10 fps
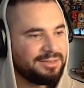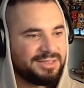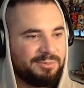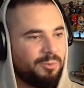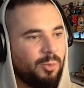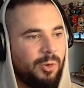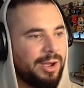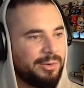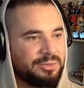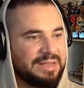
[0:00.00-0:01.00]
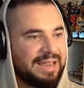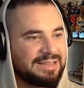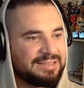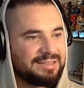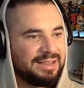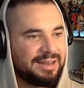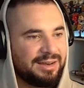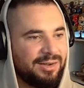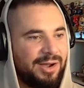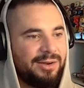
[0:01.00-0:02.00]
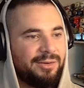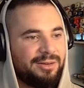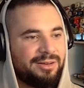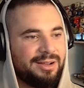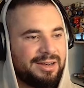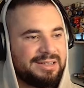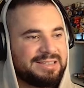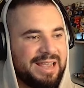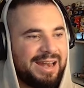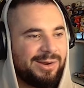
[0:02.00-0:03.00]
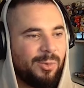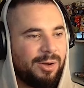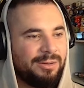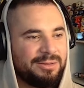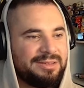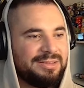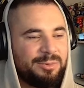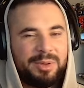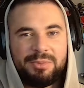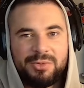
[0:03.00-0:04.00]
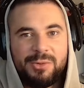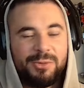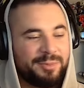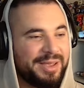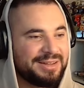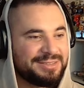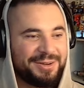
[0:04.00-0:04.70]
some wild takes that I don't understand are wild until people call them out.